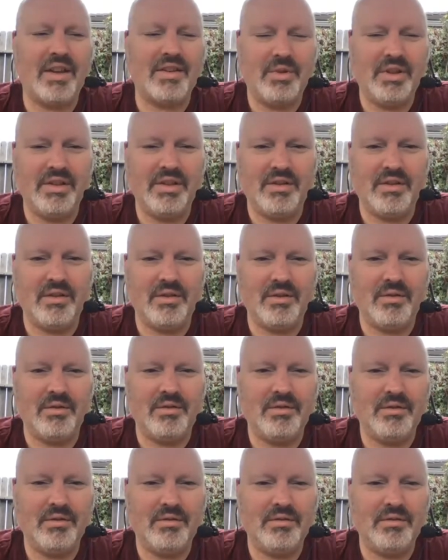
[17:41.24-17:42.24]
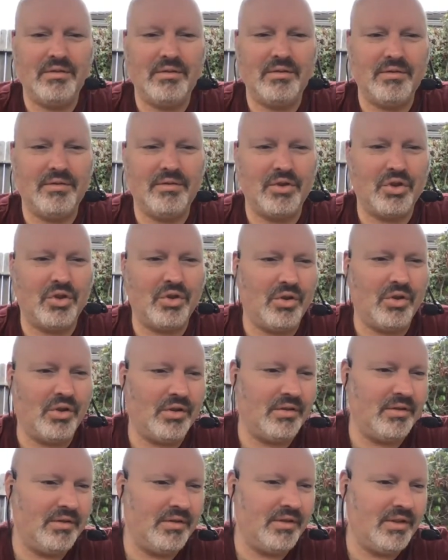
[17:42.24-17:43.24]
please do, for sure.
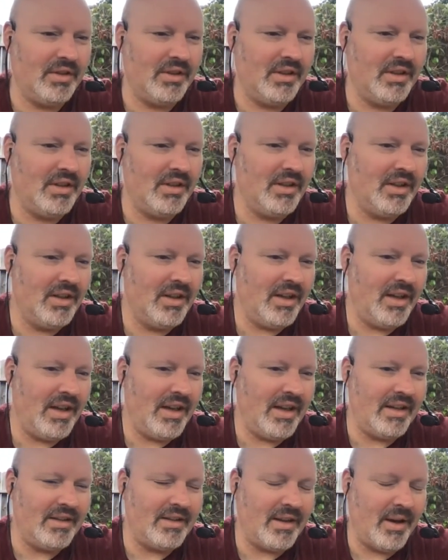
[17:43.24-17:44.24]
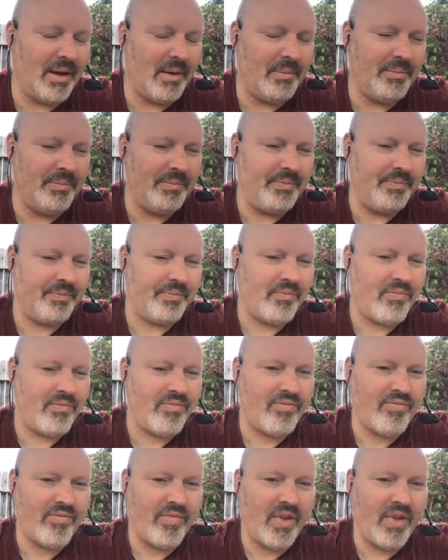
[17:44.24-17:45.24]
And um,
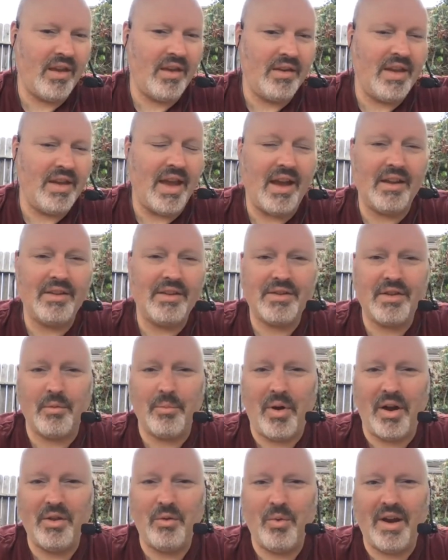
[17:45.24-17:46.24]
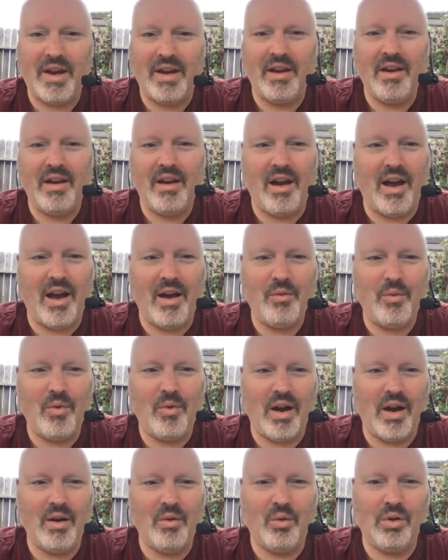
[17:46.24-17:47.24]
yeah, and so by the way, I,
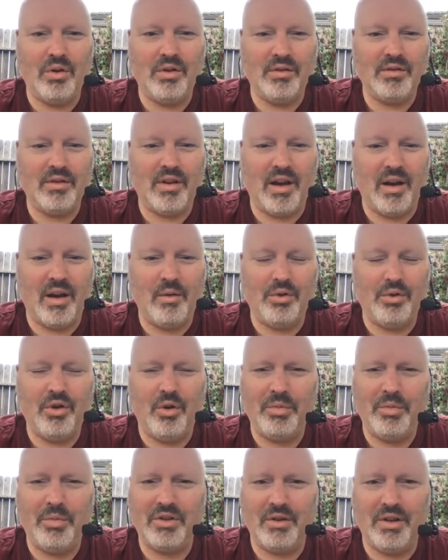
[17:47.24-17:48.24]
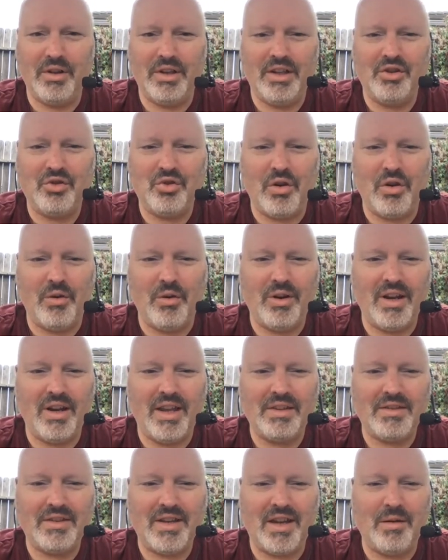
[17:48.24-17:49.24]
I will I will not be doing an intro
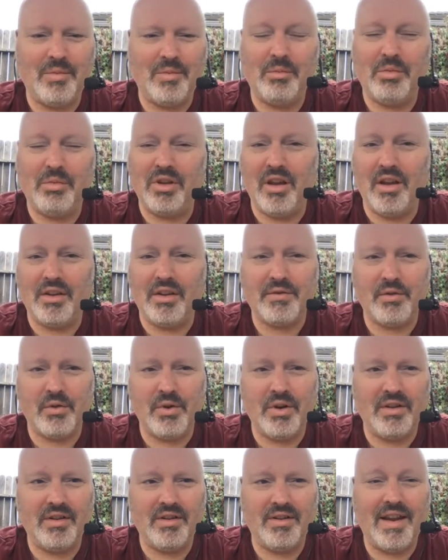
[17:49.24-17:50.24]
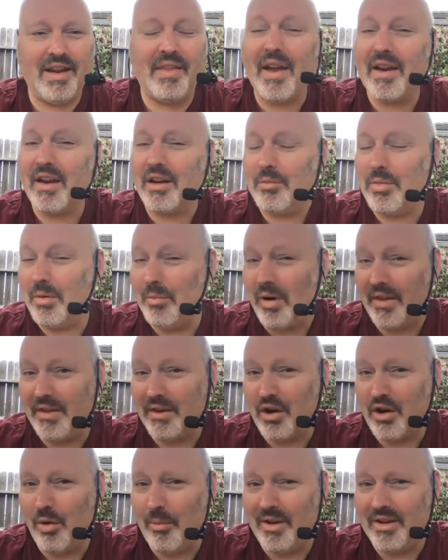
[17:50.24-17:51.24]
unless ten people ask for it. Now that could be by the
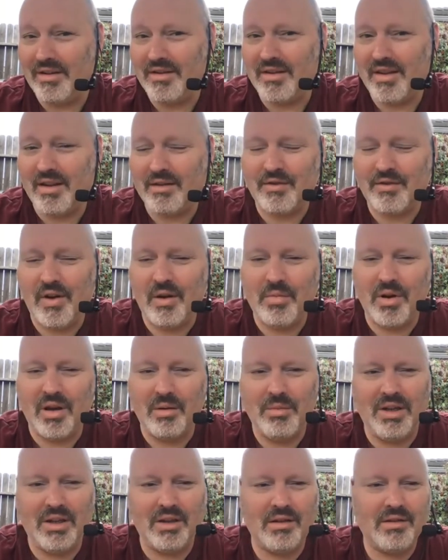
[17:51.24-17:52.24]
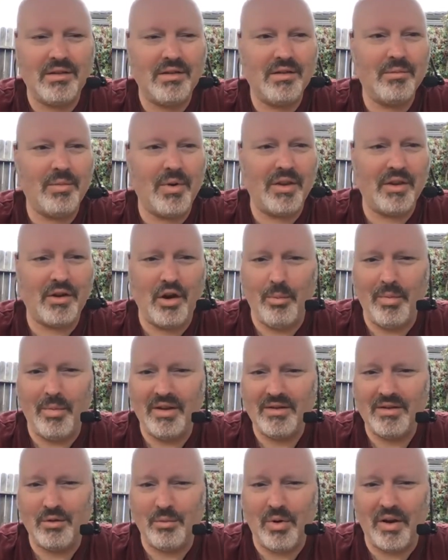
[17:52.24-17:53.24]
comments. That's fine by me. By the
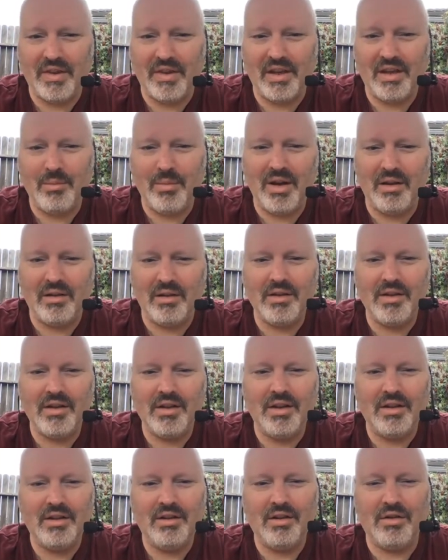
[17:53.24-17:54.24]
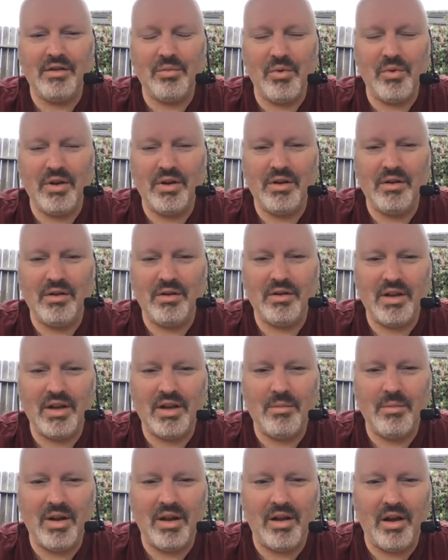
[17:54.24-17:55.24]
comments or by the email you could re- you could
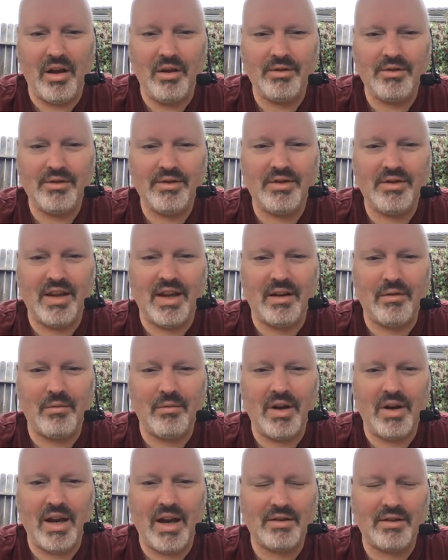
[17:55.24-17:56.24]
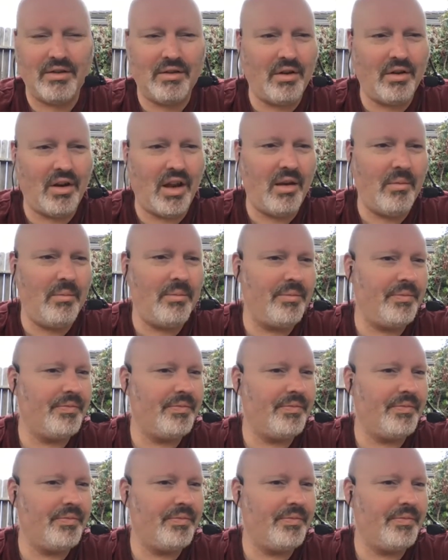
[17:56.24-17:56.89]
email hosts at reactor.am.